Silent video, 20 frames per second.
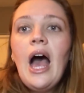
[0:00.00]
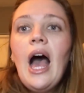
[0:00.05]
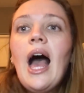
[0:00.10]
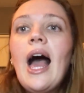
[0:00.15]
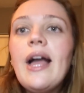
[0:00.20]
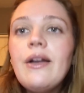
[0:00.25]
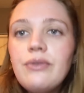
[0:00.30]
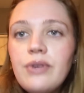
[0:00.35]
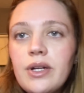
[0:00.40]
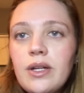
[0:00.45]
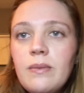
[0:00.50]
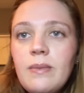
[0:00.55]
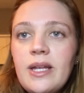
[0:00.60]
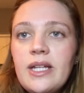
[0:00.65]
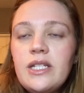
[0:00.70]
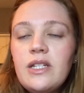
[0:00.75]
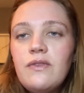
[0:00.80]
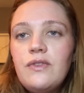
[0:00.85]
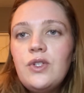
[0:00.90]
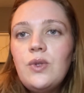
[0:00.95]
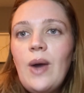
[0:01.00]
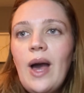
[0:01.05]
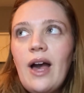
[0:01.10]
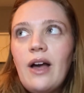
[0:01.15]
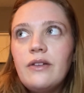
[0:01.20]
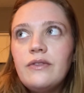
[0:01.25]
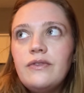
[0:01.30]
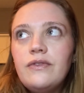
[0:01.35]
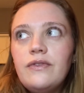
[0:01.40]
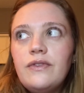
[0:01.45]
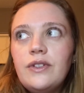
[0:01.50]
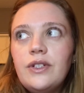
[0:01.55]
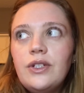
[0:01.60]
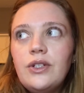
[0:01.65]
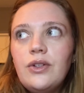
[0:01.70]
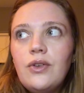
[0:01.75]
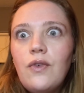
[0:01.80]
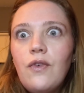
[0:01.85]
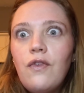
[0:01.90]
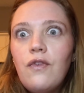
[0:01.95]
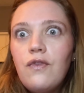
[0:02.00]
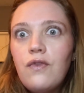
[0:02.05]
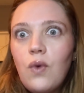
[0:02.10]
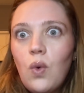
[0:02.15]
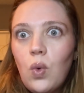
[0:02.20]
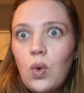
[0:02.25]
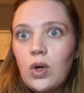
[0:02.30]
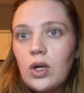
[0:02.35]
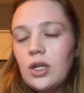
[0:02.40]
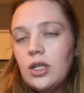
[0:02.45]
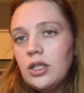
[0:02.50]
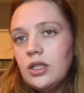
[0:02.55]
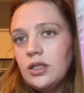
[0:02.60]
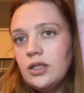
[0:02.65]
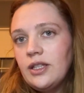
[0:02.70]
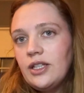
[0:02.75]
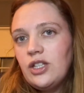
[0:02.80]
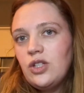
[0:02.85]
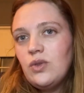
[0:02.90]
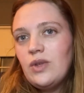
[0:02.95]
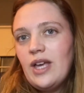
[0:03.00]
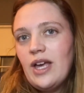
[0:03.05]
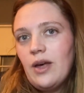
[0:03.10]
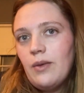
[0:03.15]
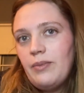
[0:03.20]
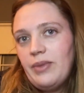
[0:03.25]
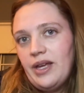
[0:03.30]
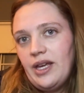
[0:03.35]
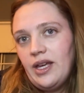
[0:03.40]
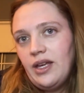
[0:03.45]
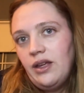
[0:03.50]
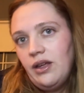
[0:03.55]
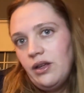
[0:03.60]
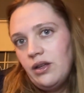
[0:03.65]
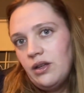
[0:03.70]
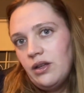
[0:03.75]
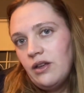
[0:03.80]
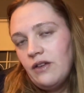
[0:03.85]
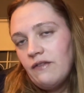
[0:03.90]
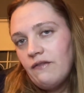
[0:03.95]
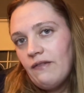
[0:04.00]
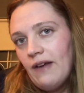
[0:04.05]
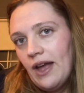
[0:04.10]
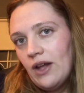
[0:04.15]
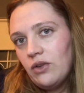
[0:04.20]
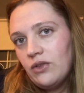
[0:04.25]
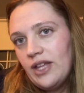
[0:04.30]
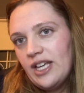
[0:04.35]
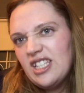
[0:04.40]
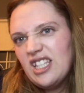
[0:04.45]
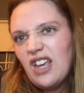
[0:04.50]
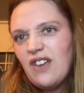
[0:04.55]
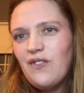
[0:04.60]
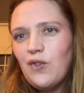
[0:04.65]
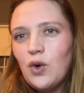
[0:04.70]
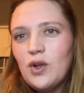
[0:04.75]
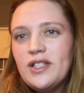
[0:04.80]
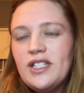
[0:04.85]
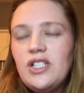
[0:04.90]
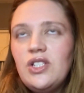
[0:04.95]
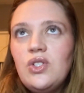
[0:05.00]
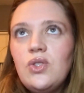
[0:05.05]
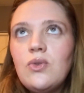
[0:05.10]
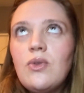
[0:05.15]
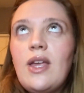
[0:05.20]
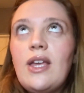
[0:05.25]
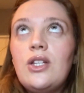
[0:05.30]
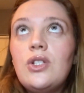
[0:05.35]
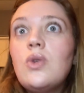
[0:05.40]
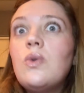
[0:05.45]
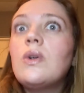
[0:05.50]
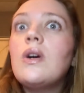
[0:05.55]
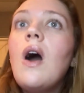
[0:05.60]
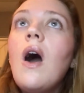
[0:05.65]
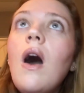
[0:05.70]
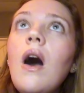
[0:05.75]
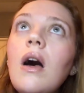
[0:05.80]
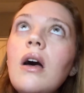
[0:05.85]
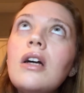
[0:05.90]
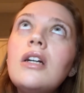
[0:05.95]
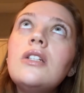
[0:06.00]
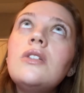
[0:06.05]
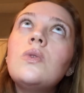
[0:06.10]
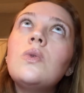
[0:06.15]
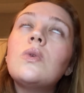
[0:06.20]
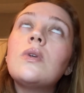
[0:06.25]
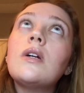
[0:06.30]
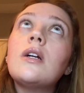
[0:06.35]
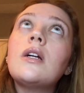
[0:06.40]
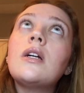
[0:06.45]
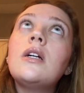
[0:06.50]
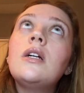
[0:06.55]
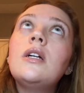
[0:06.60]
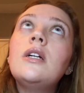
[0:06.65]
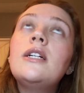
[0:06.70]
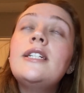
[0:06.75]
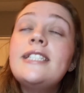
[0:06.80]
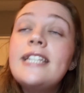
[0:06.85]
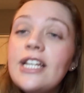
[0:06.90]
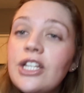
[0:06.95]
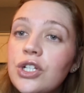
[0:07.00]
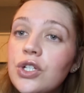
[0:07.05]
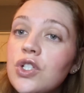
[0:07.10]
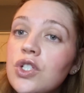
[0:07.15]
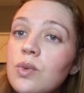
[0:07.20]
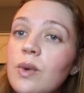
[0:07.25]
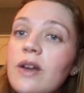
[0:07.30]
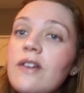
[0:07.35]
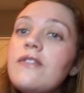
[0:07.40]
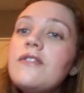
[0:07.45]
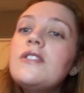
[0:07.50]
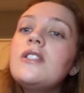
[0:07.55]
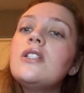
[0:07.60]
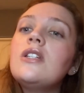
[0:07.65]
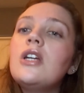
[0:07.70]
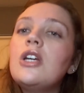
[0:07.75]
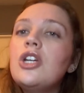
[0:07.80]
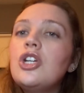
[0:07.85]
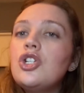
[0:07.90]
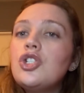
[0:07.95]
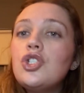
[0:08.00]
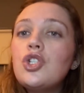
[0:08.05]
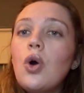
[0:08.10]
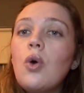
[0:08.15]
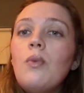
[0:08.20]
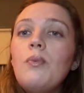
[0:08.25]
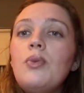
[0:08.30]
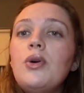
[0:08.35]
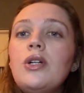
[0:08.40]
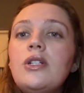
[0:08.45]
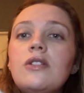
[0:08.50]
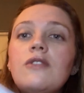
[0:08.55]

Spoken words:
I recommend if you have 4, like you get a big vinyl that has like 4 of these, so like Noah Kahan or Taylor Swift, don't put